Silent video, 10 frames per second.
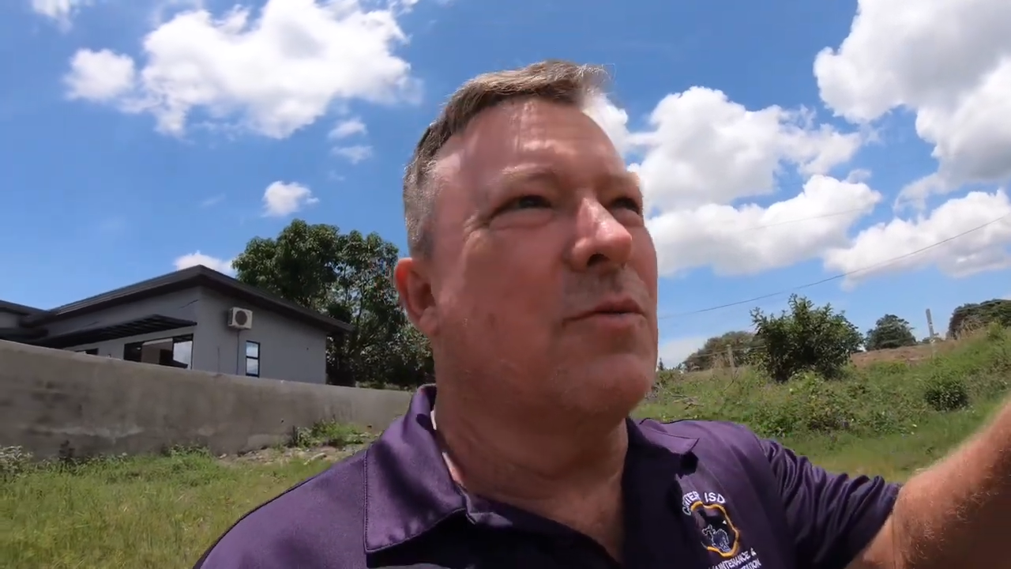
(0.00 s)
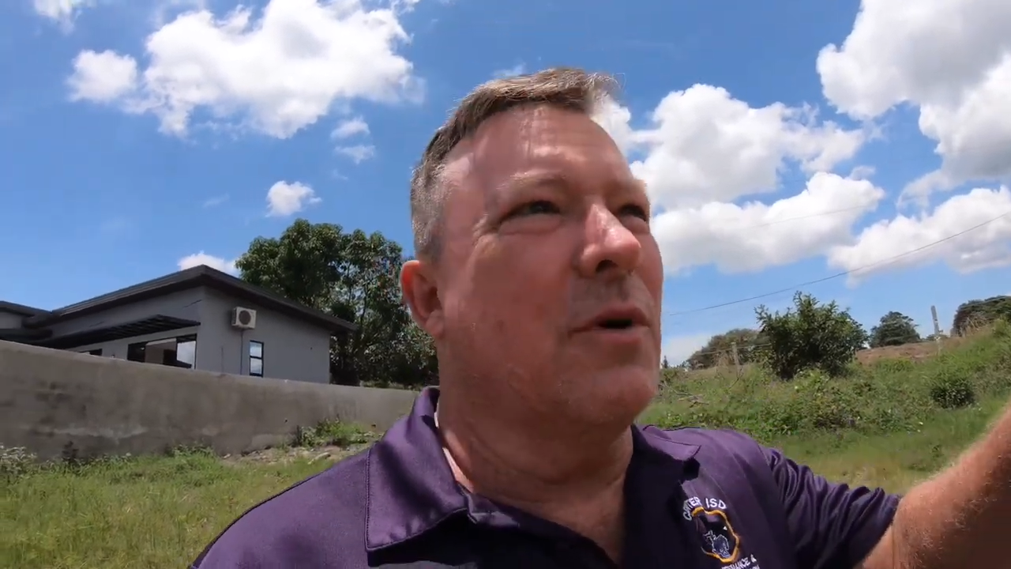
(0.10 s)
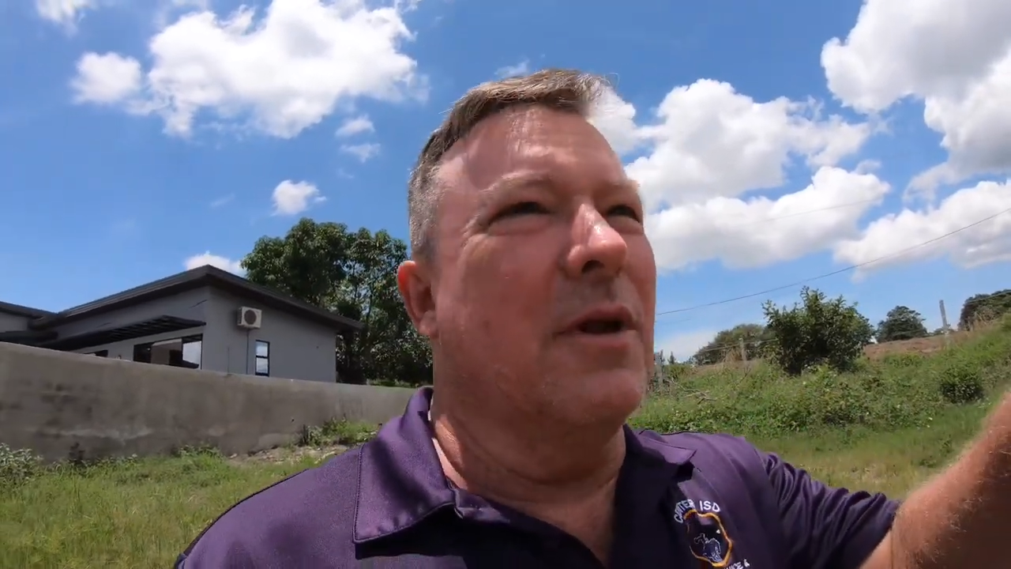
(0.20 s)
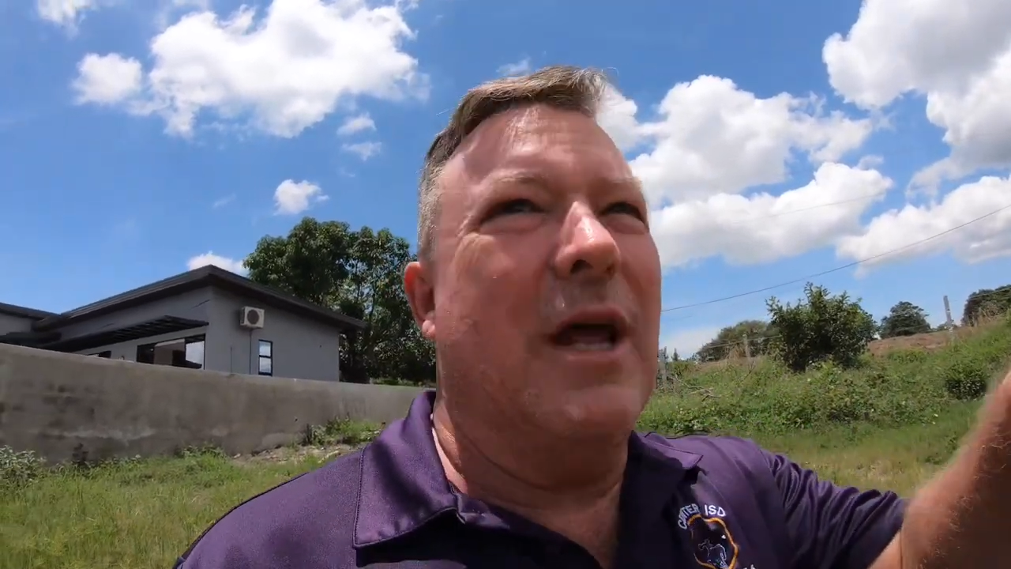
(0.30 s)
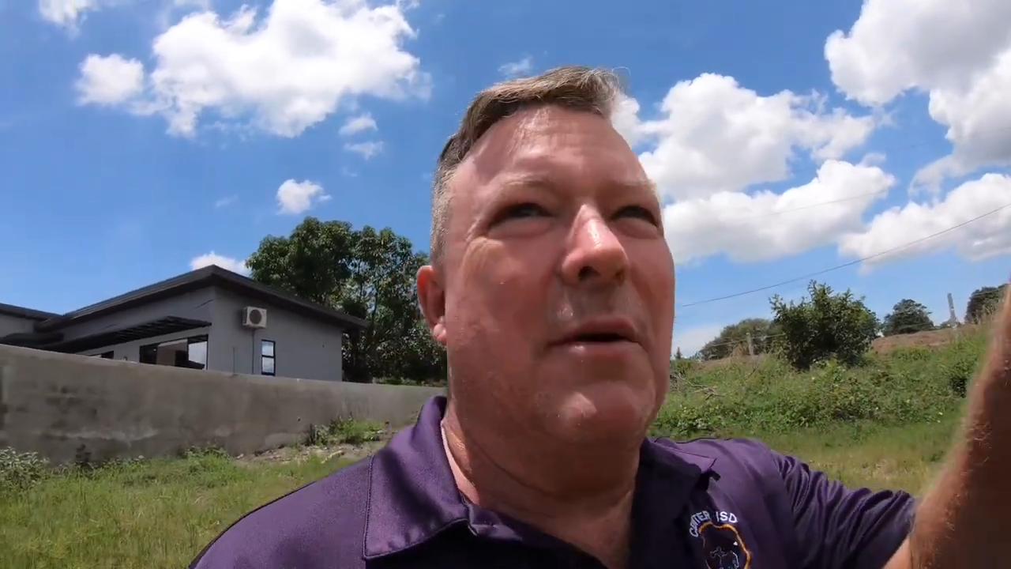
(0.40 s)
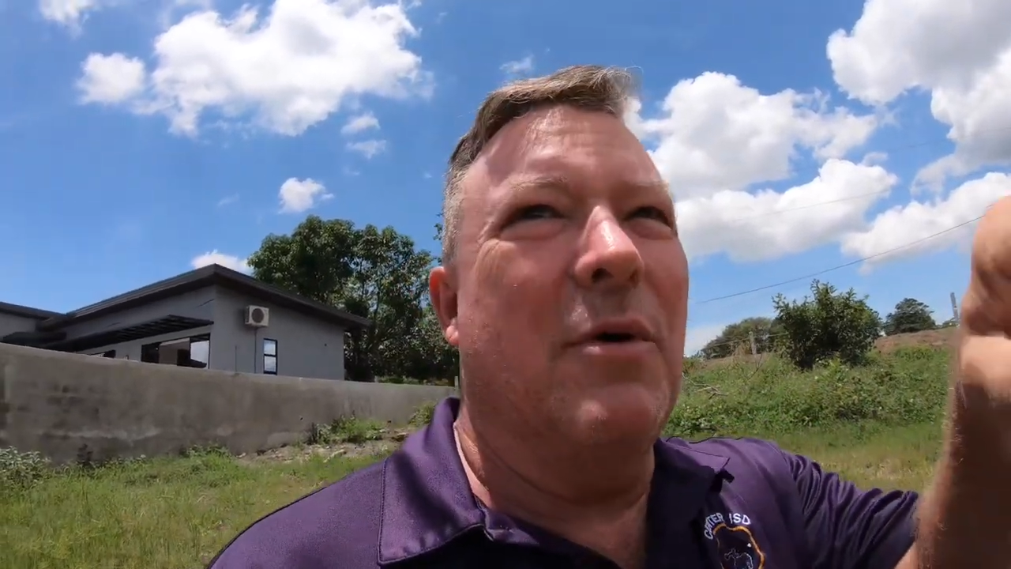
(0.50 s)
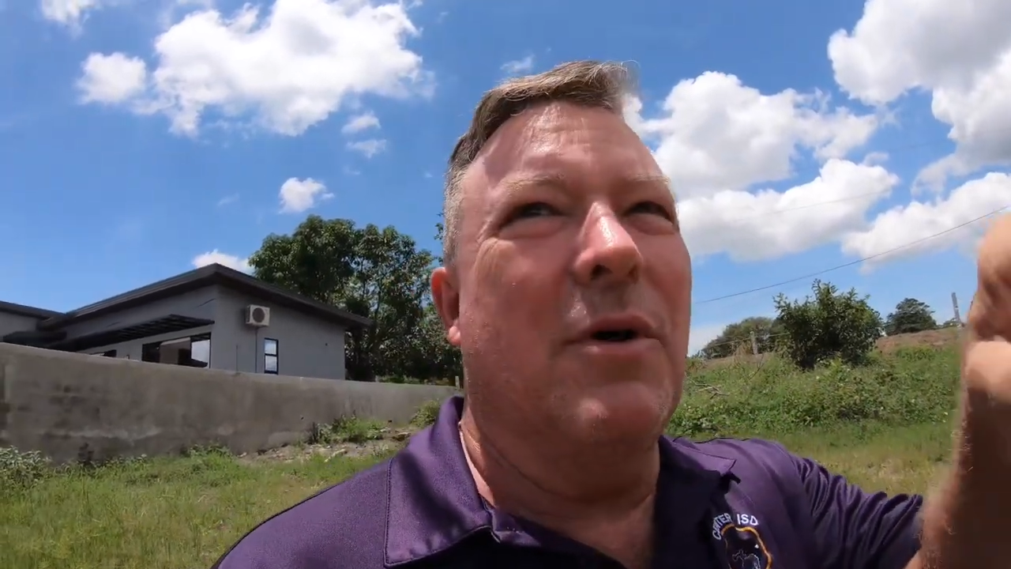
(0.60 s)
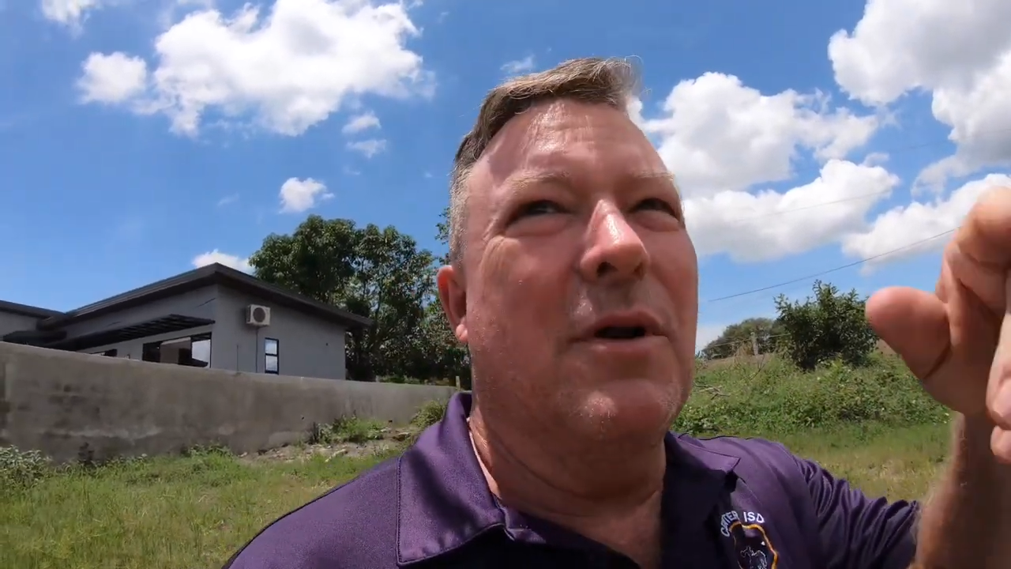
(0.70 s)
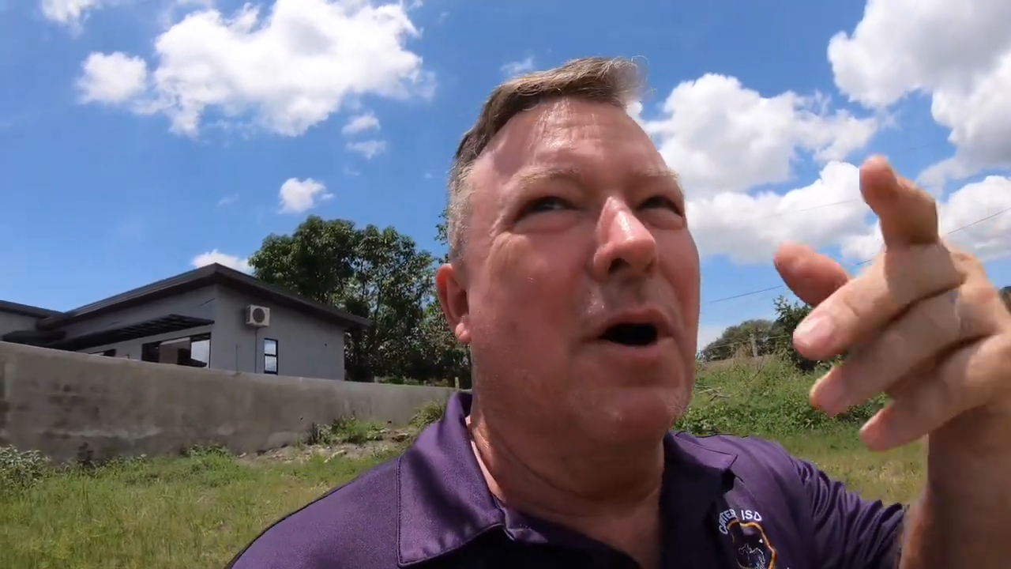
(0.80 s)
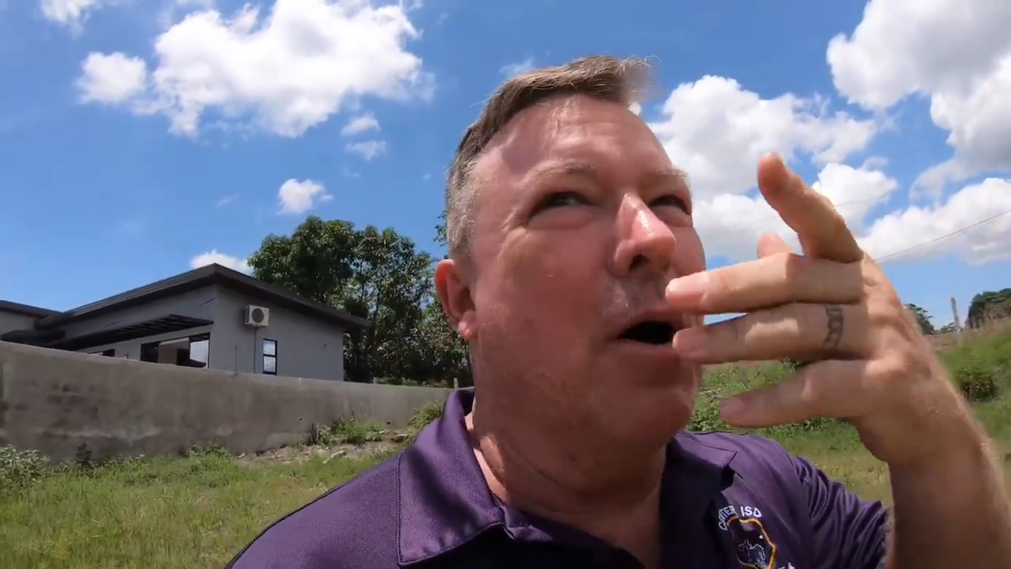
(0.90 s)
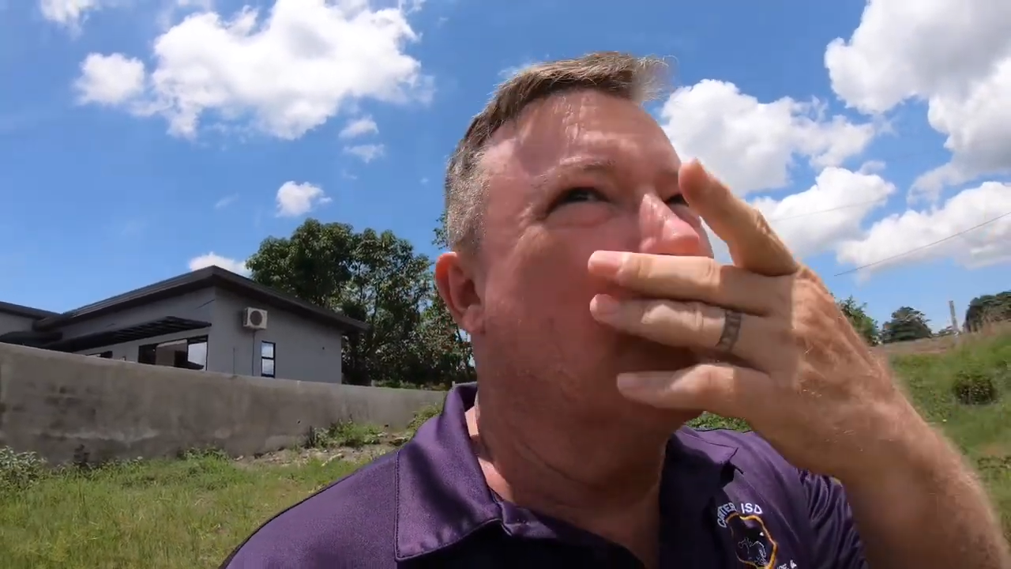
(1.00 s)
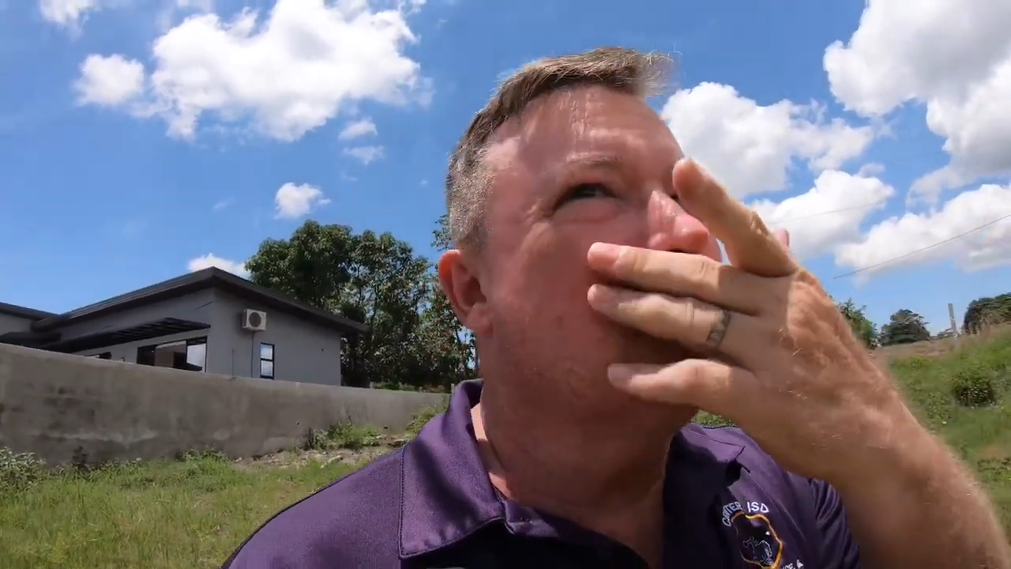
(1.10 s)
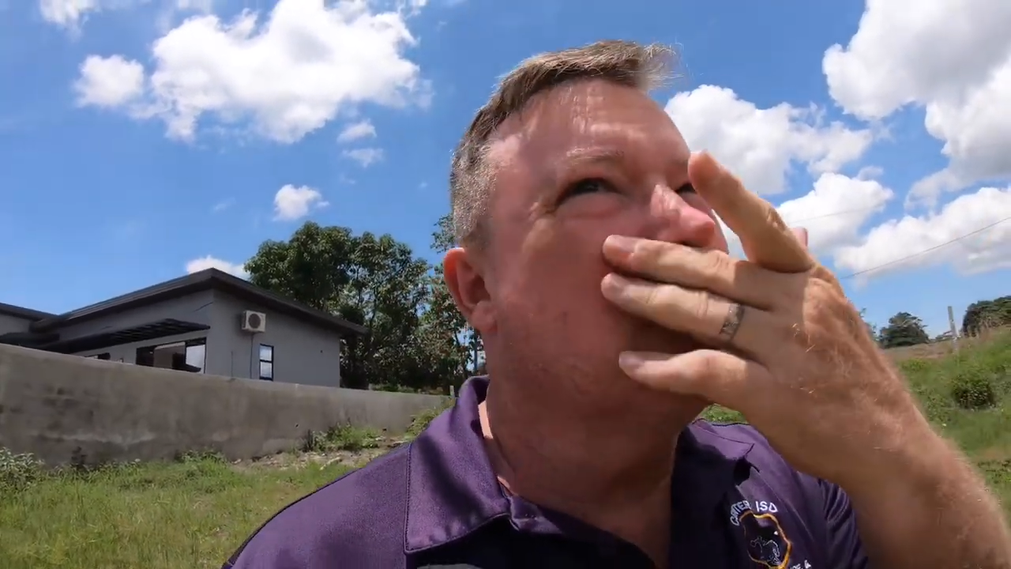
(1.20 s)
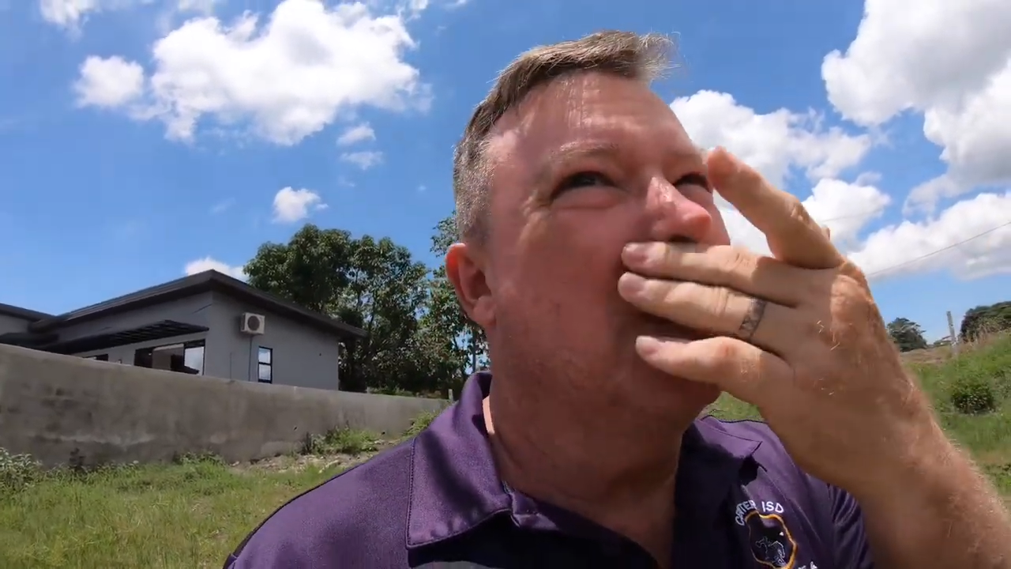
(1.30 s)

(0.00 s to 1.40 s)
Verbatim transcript: where the neighborhood dogs